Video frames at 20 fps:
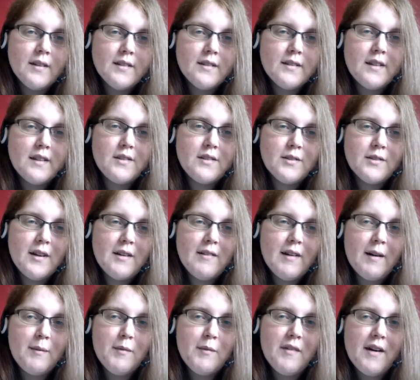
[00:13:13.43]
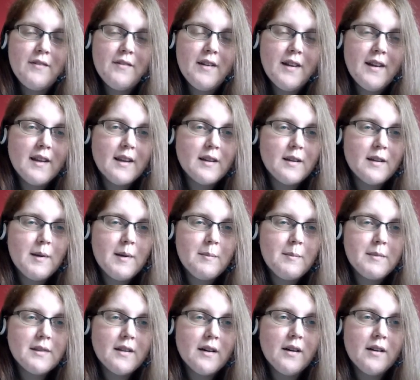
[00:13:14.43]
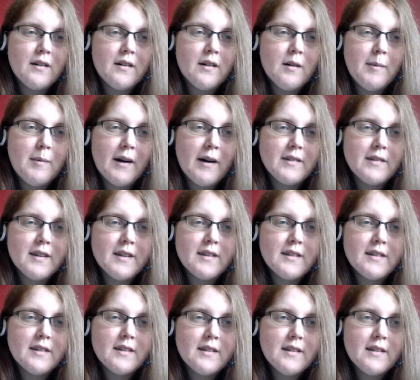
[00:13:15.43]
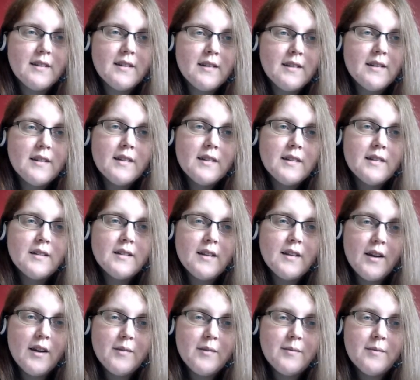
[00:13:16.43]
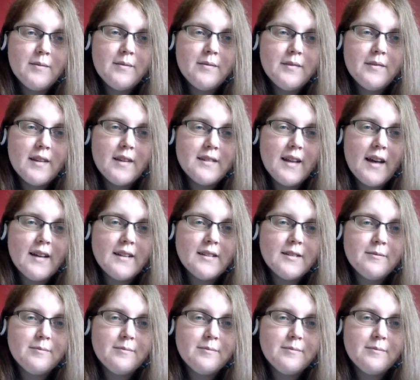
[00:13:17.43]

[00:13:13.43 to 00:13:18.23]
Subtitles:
stitch all year round without feeling a bit bizarre about it. So that's that.